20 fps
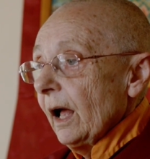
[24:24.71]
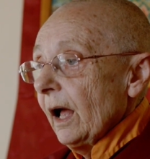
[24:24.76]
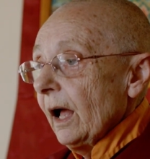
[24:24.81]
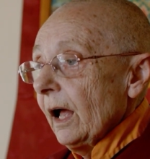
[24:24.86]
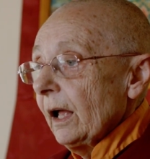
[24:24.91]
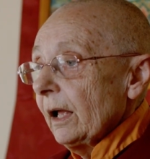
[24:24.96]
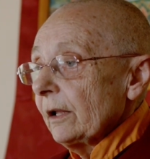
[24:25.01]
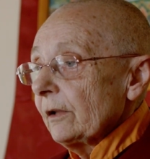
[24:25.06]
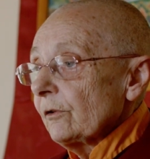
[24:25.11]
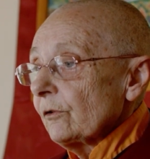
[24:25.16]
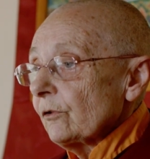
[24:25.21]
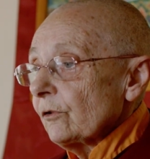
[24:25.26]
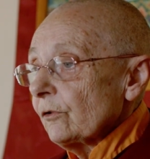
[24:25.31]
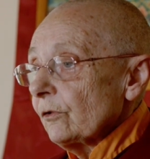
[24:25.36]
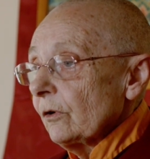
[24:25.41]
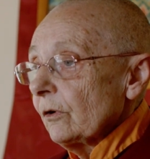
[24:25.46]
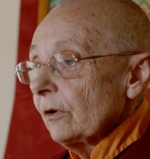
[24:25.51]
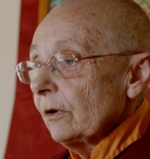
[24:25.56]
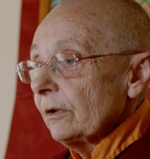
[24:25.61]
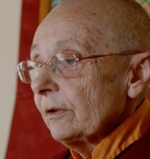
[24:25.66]
And
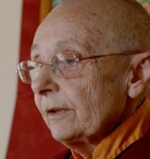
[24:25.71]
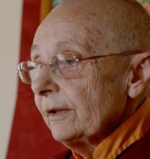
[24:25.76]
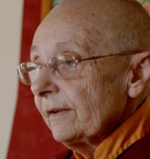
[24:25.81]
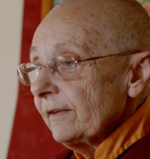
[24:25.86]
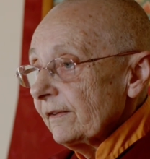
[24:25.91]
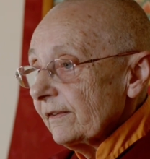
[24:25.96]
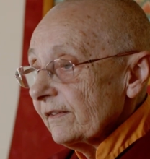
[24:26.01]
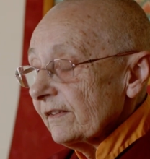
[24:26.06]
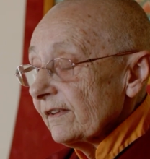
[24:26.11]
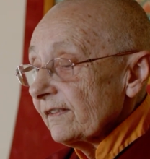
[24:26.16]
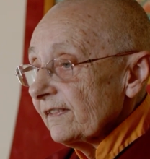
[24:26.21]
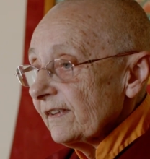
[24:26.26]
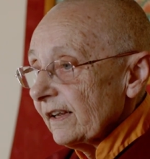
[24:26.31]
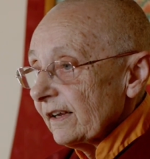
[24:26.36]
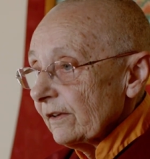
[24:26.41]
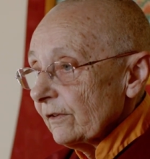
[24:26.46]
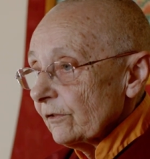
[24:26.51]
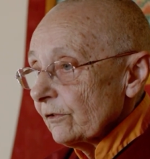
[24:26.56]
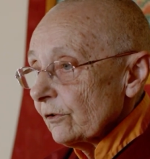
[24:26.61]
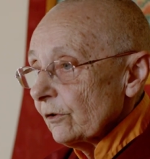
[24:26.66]
so this is the
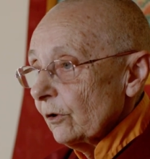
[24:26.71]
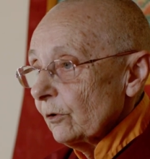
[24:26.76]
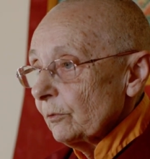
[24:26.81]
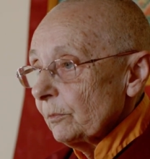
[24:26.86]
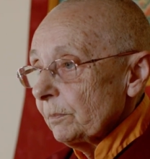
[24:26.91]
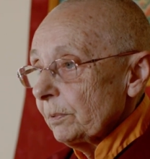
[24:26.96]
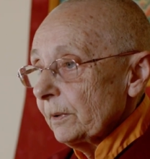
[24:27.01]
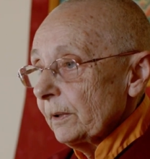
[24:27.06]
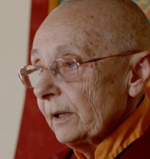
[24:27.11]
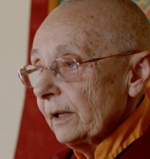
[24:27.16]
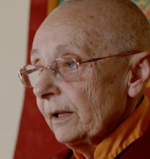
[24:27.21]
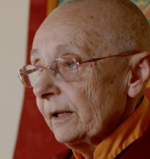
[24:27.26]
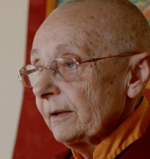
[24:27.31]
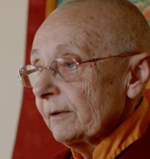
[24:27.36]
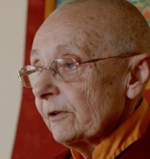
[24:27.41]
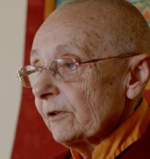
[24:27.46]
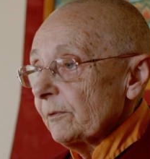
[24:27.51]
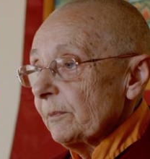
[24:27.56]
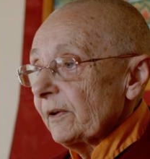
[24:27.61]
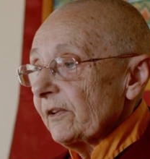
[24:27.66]
second scope,
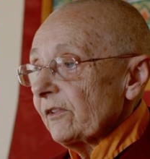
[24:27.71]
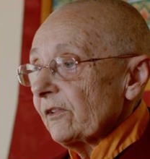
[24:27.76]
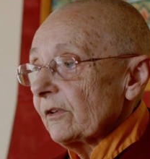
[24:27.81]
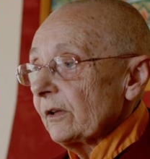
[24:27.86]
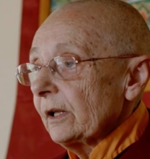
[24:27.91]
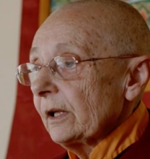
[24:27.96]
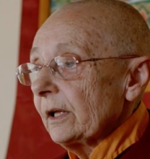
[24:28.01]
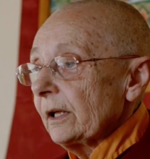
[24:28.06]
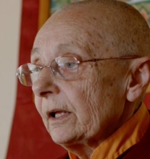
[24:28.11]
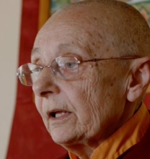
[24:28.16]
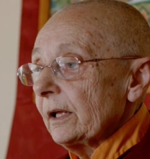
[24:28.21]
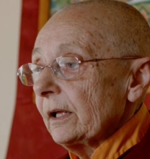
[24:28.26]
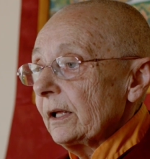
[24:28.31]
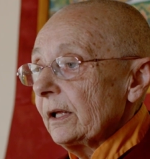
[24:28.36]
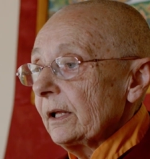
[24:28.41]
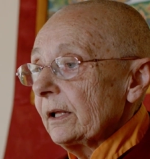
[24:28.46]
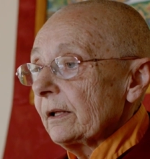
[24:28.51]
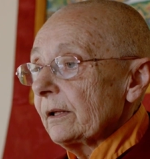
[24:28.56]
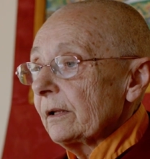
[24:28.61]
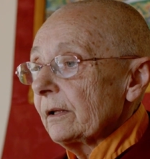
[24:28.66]
and especially
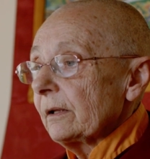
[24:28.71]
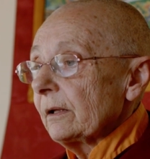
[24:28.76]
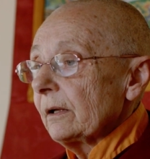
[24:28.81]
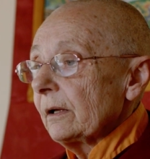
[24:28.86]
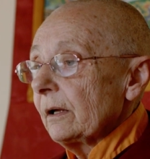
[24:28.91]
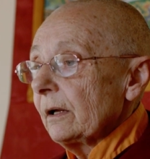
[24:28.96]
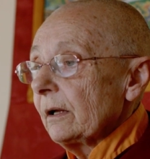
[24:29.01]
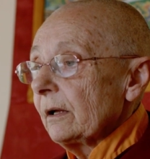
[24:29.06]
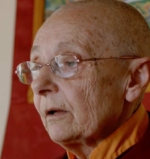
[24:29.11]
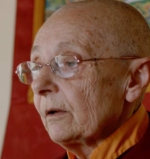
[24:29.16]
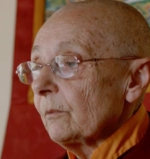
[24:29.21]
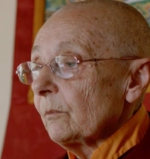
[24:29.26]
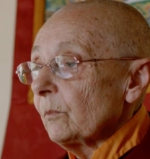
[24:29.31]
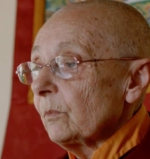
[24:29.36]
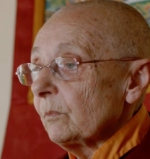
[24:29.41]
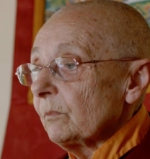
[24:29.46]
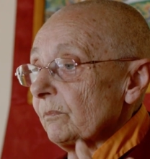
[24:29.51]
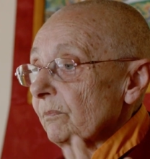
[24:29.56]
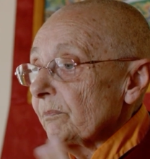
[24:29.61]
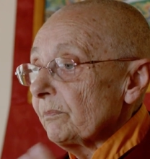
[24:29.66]
in
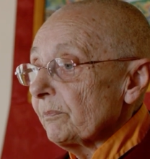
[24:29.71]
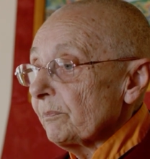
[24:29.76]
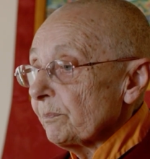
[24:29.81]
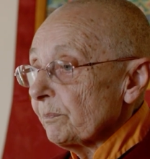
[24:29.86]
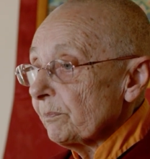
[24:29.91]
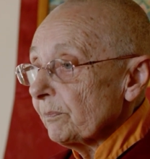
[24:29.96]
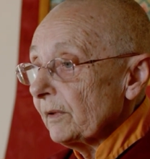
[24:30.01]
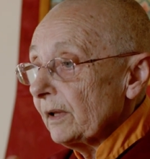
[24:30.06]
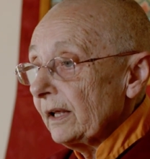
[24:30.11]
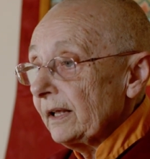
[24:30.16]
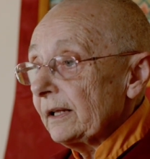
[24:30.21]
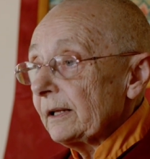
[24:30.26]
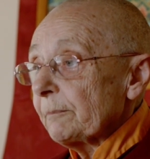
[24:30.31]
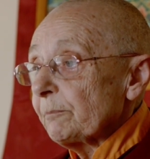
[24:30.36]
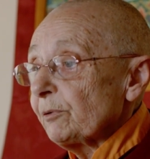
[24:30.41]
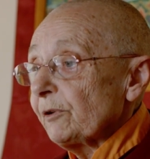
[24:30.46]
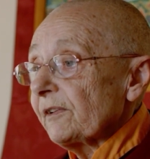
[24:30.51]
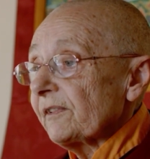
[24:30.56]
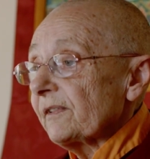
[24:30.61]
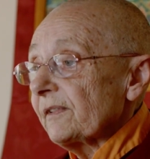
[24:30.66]

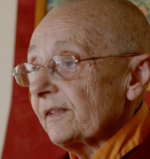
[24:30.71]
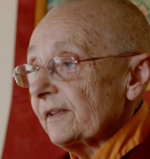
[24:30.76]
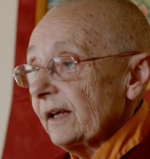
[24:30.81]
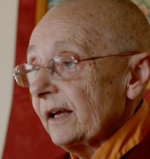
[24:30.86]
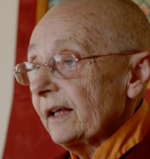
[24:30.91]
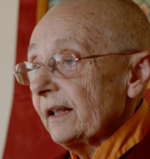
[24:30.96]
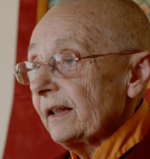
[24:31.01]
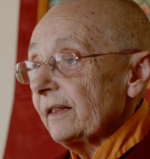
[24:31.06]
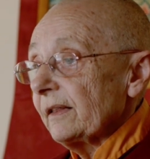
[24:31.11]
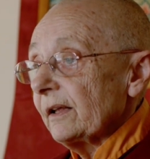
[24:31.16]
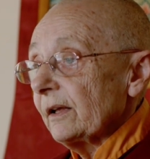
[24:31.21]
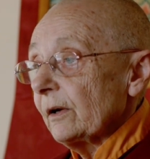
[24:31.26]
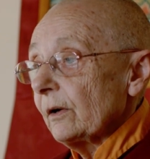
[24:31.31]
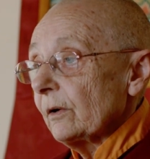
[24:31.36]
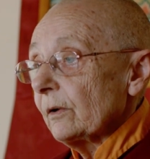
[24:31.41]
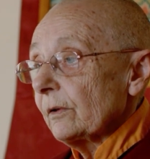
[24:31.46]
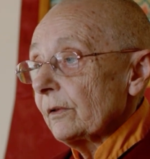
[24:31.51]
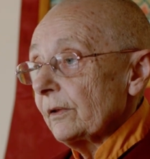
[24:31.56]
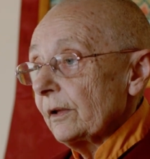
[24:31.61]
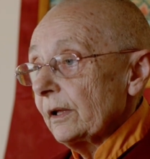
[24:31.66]
the present day,
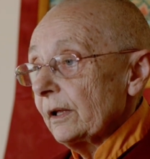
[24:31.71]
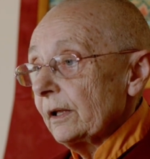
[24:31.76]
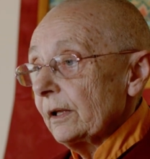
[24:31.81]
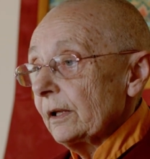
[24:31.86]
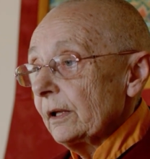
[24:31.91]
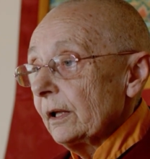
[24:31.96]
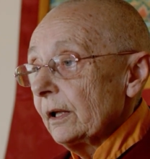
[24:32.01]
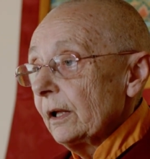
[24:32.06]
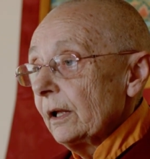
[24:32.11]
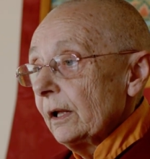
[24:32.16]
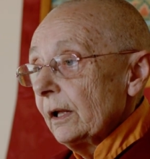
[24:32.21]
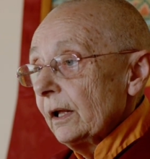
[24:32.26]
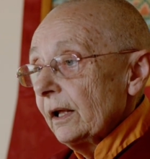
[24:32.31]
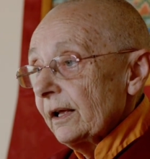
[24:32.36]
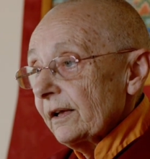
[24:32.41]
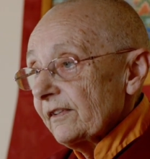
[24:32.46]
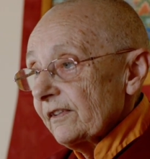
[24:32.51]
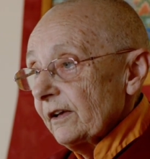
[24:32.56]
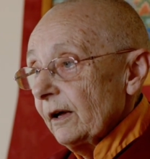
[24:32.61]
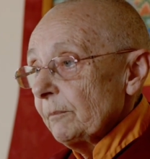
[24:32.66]
the
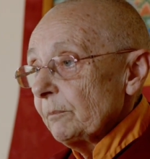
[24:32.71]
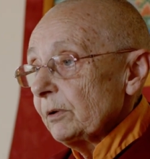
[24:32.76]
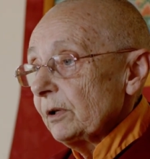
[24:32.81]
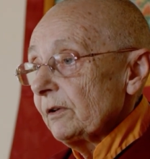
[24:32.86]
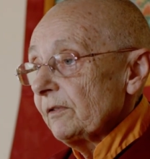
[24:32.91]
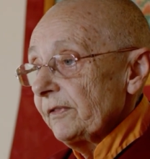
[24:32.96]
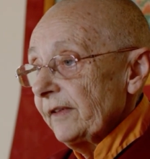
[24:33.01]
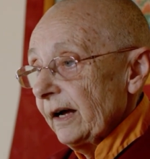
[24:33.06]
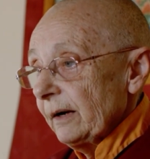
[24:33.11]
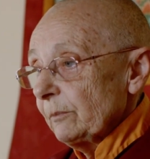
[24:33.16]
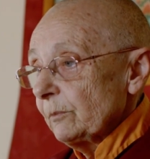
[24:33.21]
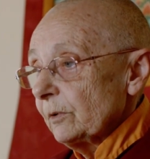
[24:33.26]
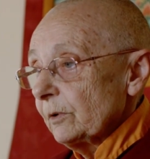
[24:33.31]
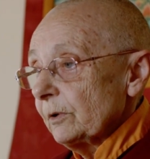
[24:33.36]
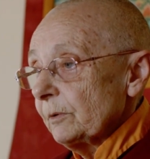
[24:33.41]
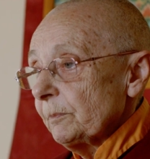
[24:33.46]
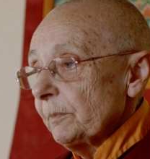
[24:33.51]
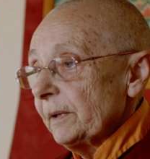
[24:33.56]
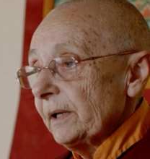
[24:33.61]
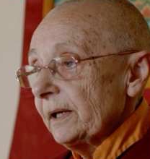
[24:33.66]
example of that
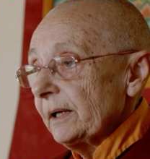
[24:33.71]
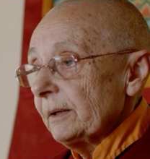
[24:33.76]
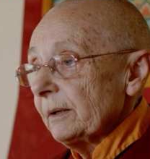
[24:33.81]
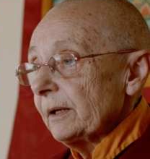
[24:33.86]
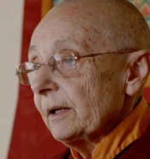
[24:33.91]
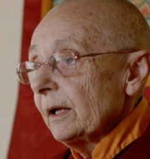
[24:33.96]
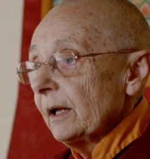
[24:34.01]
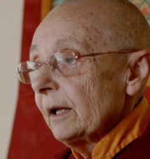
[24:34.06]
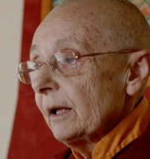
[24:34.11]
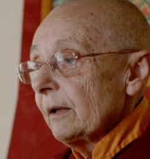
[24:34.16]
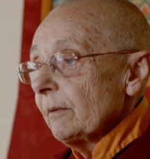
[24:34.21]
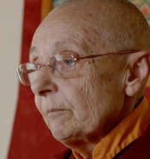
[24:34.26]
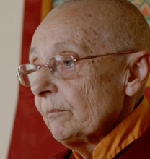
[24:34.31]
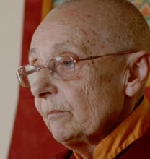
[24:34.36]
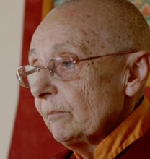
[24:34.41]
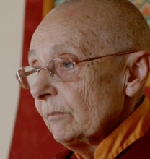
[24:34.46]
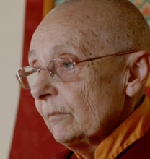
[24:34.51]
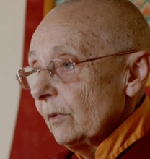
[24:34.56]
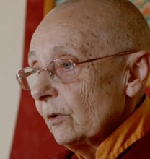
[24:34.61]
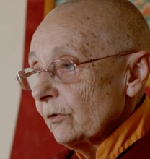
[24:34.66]
would be
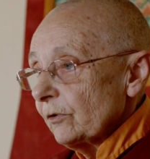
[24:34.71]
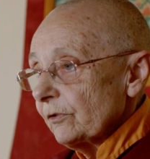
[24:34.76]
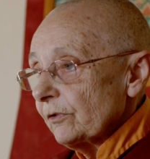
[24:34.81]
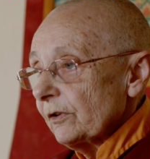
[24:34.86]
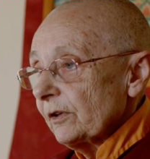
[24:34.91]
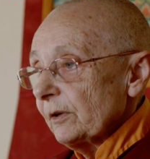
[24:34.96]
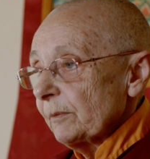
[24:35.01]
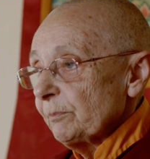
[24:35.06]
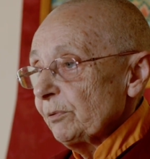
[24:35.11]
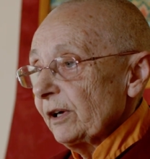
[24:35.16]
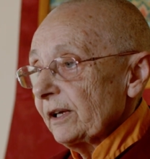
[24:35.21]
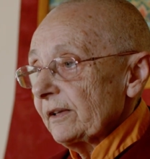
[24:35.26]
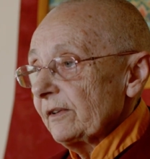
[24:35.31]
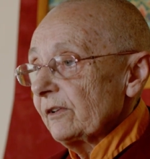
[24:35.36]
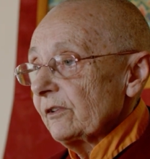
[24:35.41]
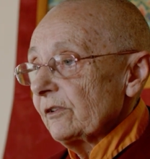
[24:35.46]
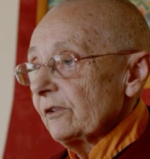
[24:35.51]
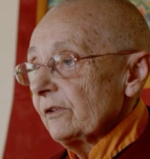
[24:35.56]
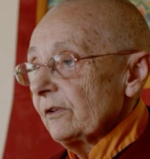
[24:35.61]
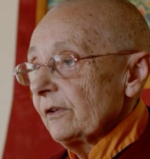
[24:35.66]
most of the
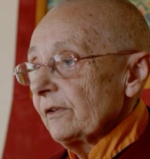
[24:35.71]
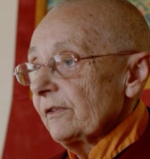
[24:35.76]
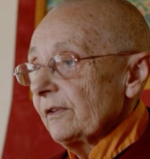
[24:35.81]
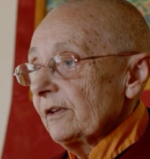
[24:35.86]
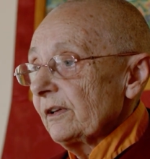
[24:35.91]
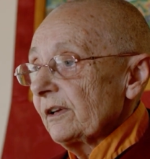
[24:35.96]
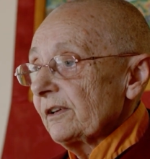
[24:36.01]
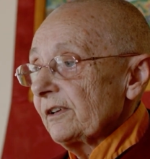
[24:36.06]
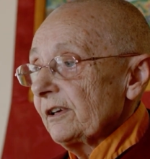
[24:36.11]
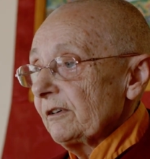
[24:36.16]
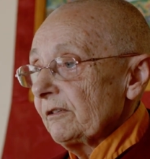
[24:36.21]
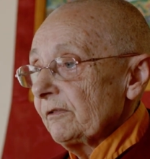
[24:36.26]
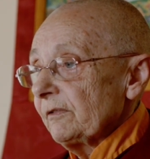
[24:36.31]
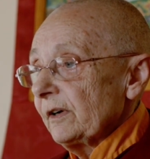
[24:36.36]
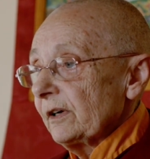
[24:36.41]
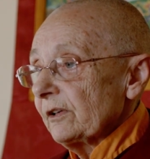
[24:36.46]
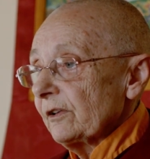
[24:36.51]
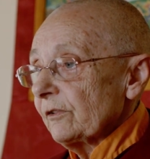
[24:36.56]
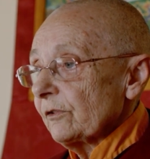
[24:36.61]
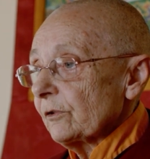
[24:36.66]
practitioners in the
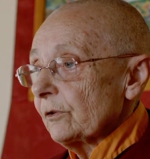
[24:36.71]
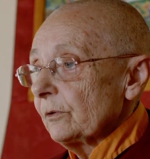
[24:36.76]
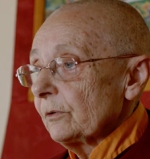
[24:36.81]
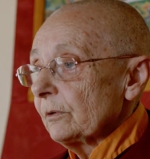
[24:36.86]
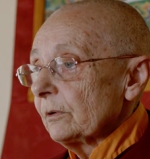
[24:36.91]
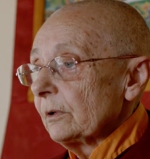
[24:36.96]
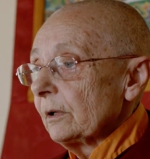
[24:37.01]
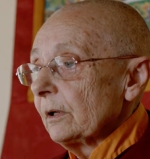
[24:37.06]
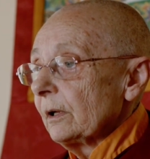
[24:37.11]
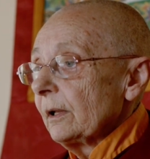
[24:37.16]
Theravada school,